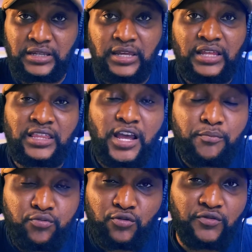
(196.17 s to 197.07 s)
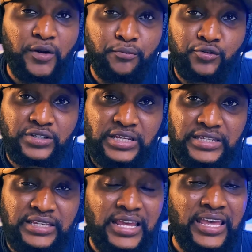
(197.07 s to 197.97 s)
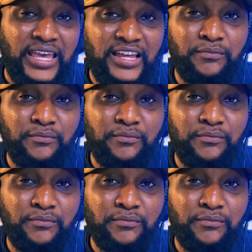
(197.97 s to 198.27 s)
the approval process can be